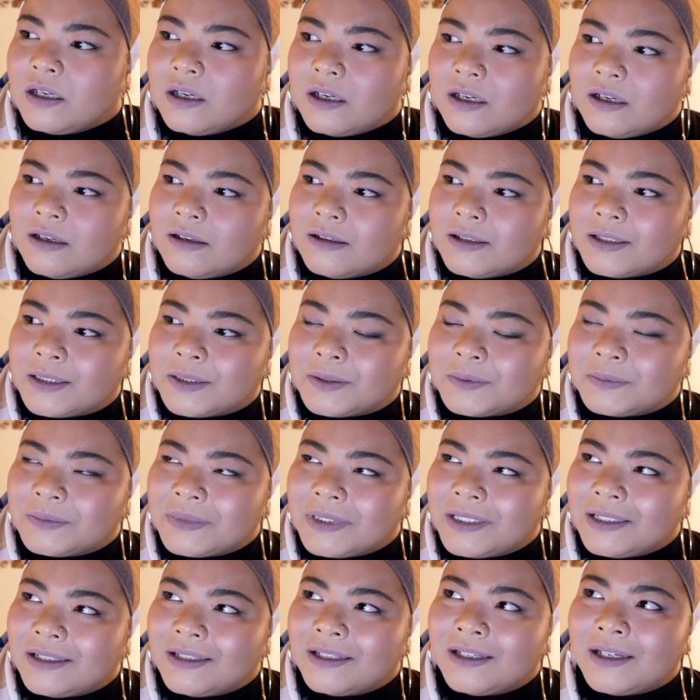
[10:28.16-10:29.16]

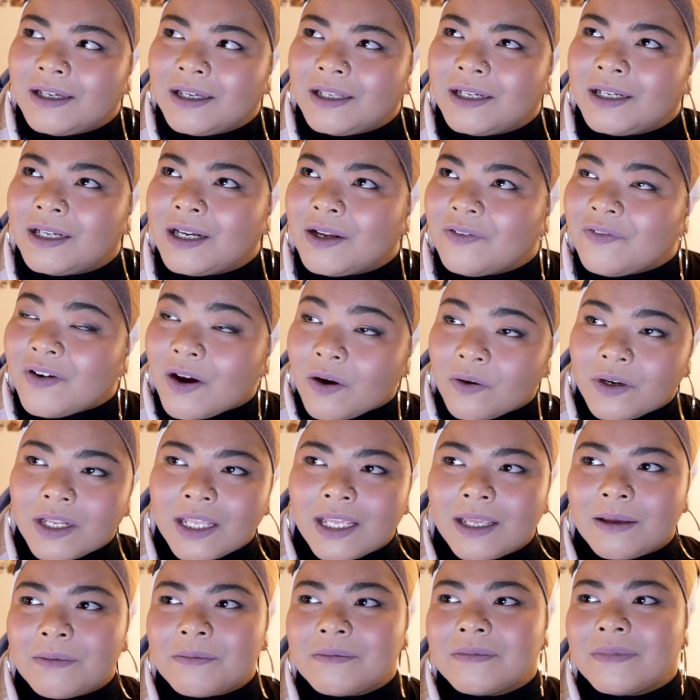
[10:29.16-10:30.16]
And then I found
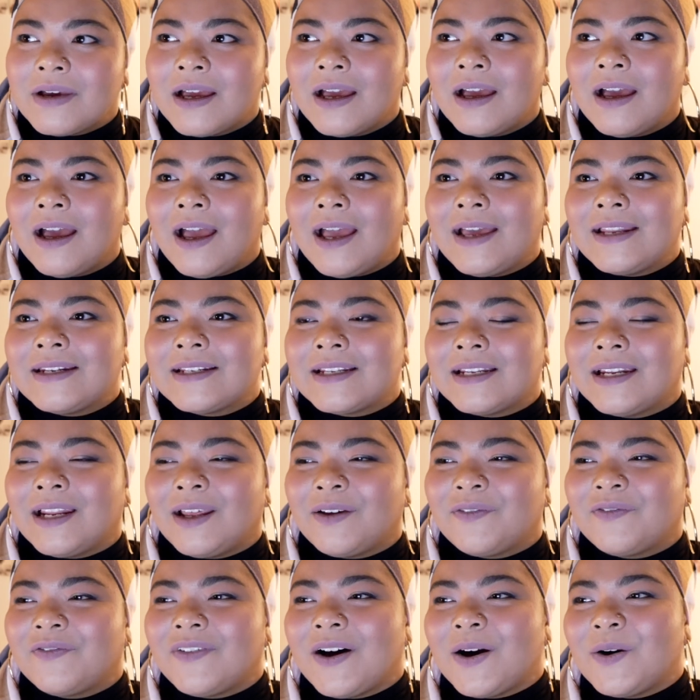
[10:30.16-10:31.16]
him, and then
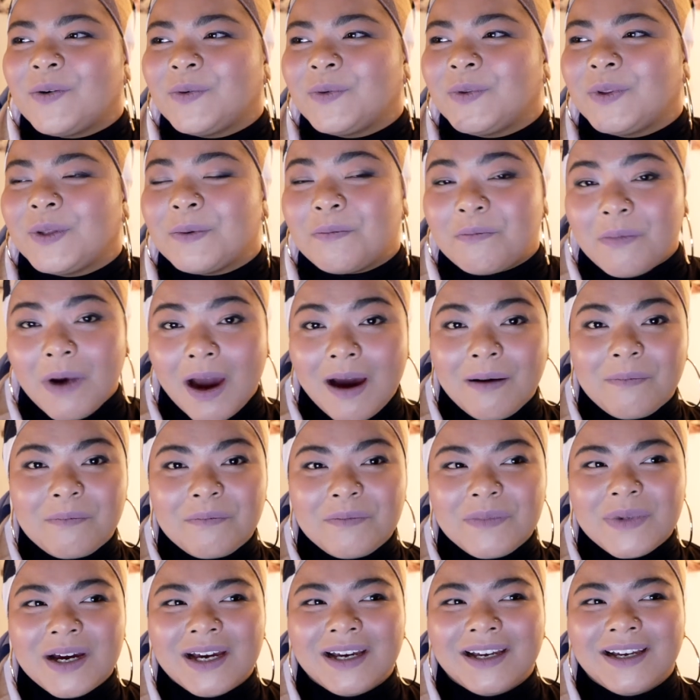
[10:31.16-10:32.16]
I found the
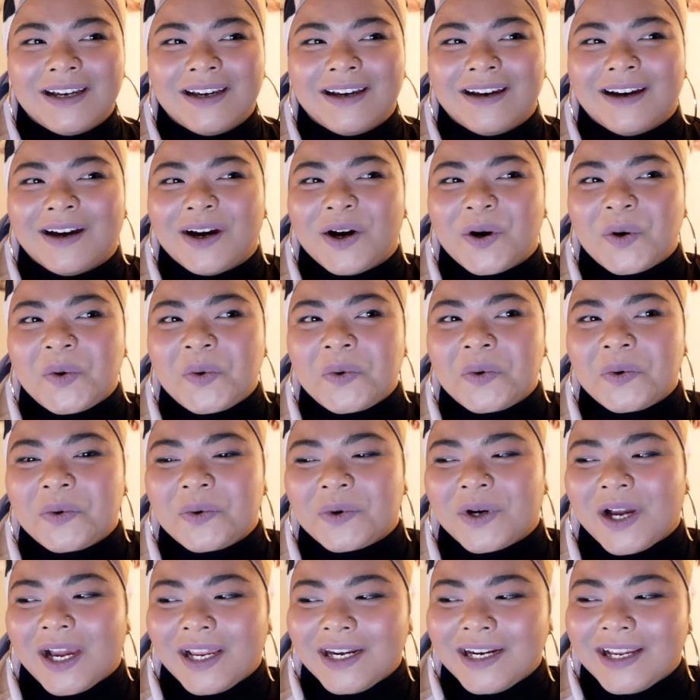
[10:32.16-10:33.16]
mom,
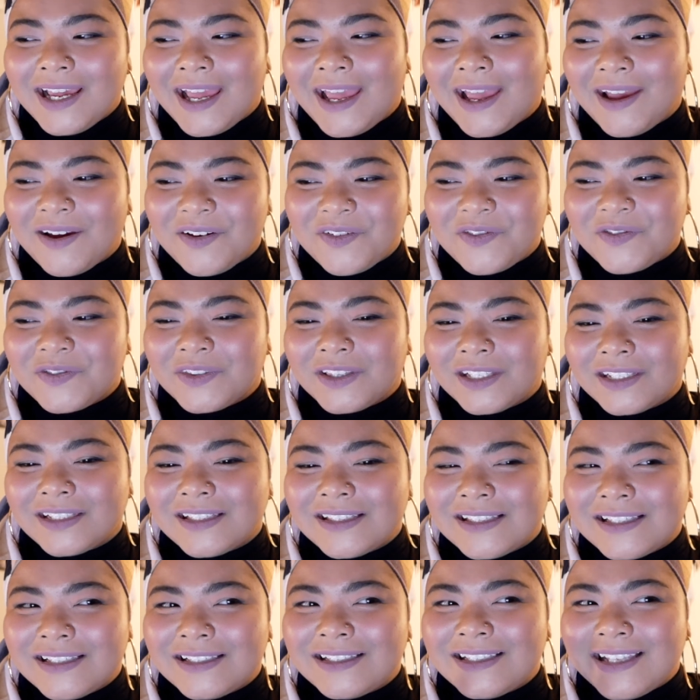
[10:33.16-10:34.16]
who kind of have the
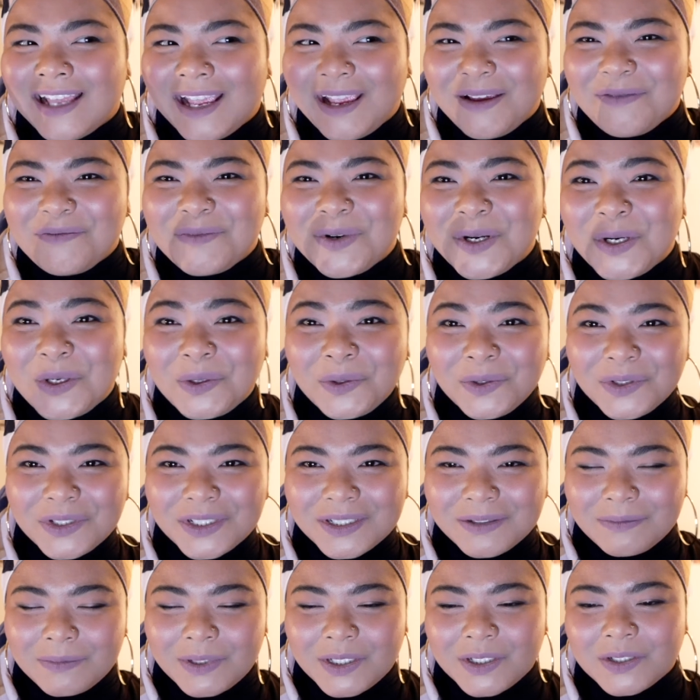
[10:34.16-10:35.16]
same look,
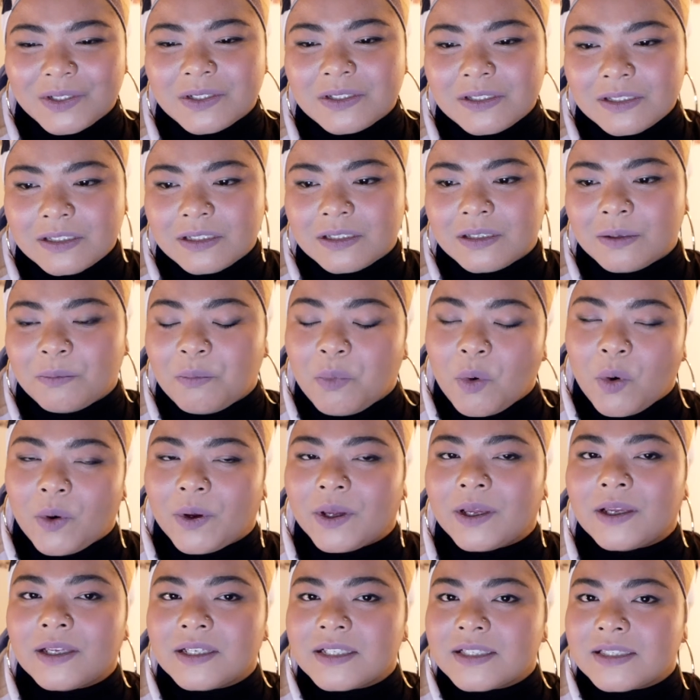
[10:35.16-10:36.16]
because the
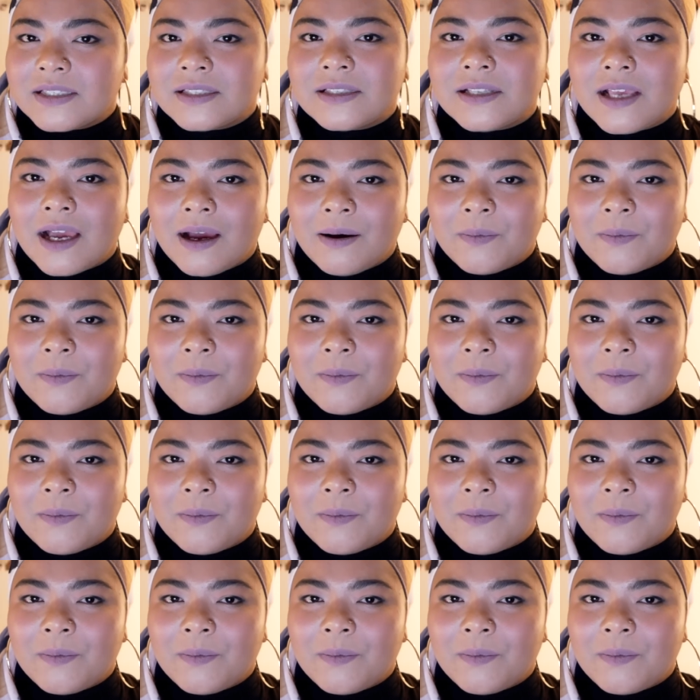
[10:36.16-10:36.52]
boy is